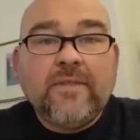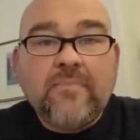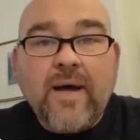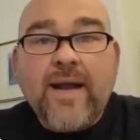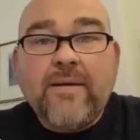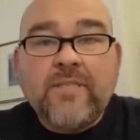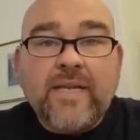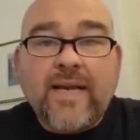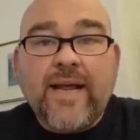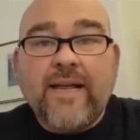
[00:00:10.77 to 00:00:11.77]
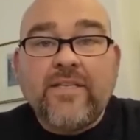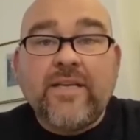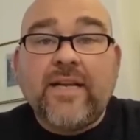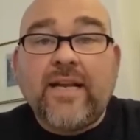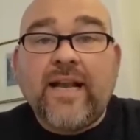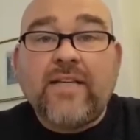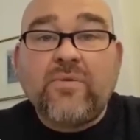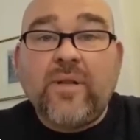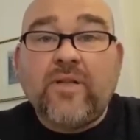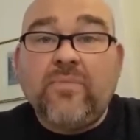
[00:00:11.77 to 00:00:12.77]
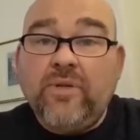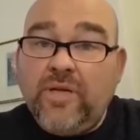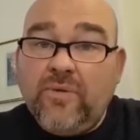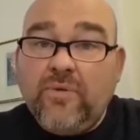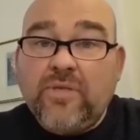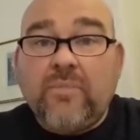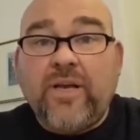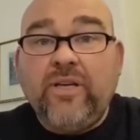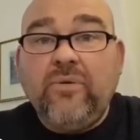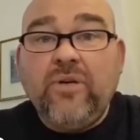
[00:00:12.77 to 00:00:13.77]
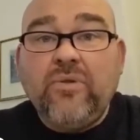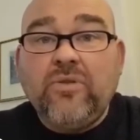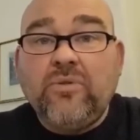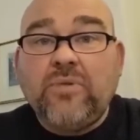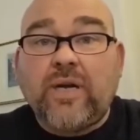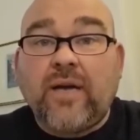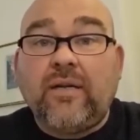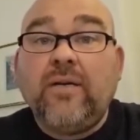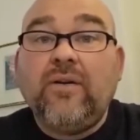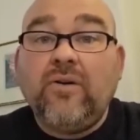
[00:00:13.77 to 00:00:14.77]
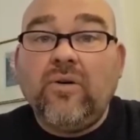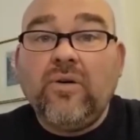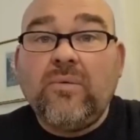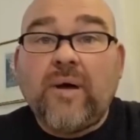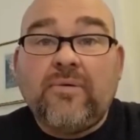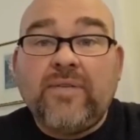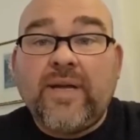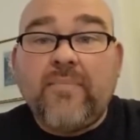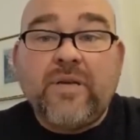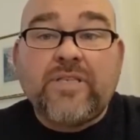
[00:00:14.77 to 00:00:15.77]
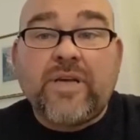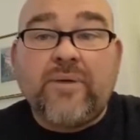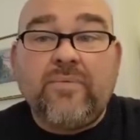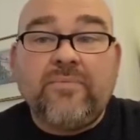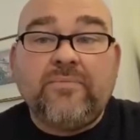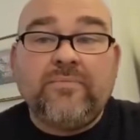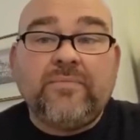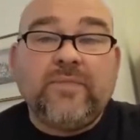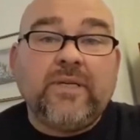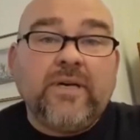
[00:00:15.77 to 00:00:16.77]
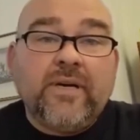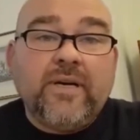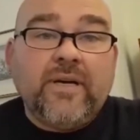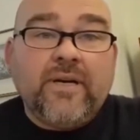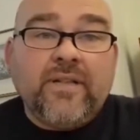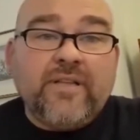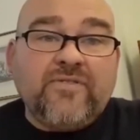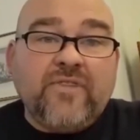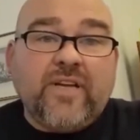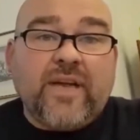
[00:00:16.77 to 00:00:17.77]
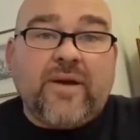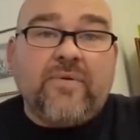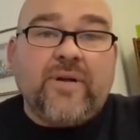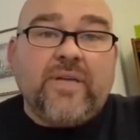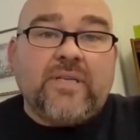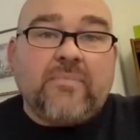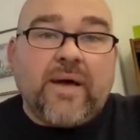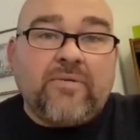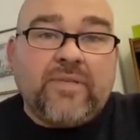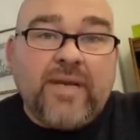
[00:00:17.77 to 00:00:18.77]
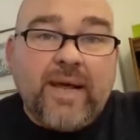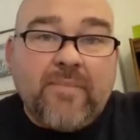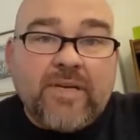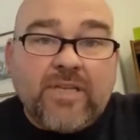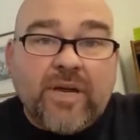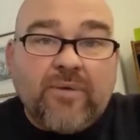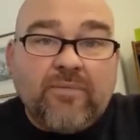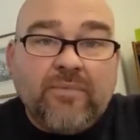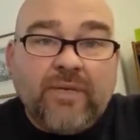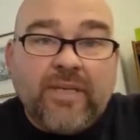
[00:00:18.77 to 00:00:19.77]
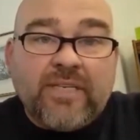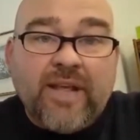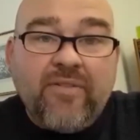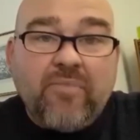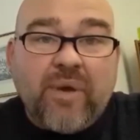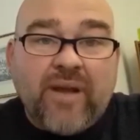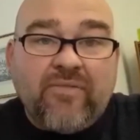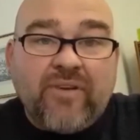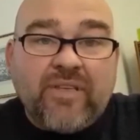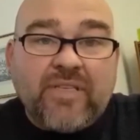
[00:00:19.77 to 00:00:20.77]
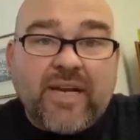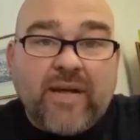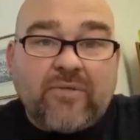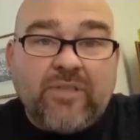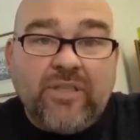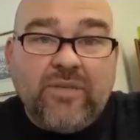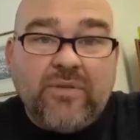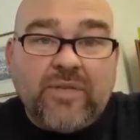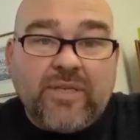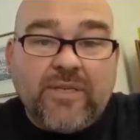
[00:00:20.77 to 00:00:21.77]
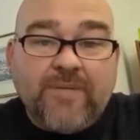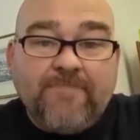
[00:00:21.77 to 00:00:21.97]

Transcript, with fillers: my name's Danny Edge and I'd like to welcome you to my new YouTube channel, all about DMSO. This video is about DMSO, its health benefits and how to use it.